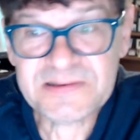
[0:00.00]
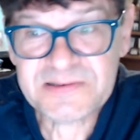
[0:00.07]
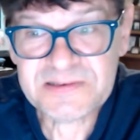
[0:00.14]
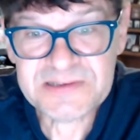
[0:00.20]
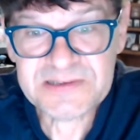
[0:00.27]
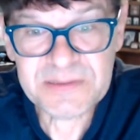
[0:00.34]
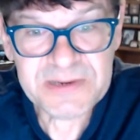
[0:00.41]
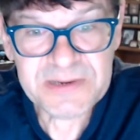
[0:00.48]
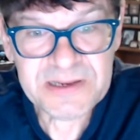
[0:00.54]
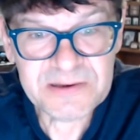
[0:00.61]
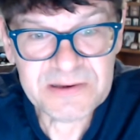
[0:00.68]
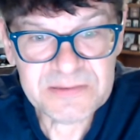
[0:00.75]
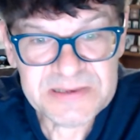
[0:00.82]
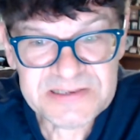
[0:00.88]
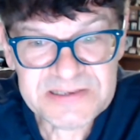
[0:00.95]
So somebody
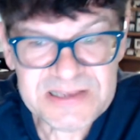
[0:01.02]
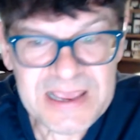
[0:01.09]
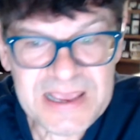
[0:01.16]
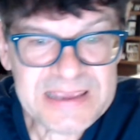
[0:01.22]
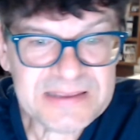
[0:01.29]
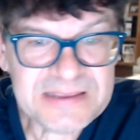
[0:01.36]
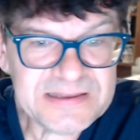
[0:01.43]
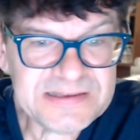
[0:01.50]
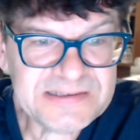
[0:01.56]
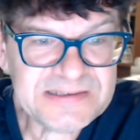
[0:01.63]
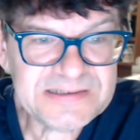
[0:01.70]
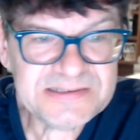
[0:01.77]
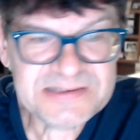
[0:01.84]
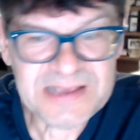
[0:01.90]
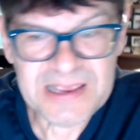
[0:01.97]
could be saying this
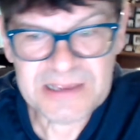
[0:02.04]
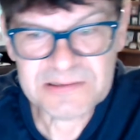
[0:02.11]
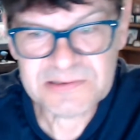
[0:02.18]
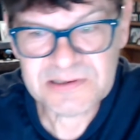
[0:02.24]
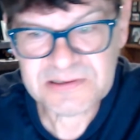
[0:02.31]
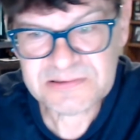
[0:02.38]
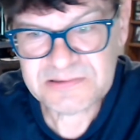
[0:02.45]
and saying, look,